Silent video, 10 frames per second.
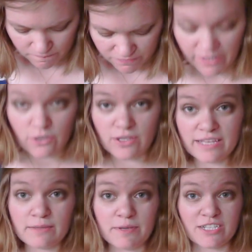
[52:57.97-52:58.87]
they look
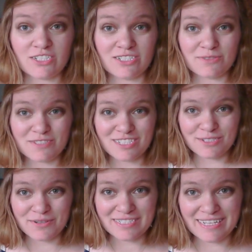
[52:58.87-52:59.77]
like the pictures, which is
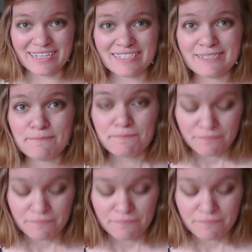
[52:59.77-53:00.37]
always nice.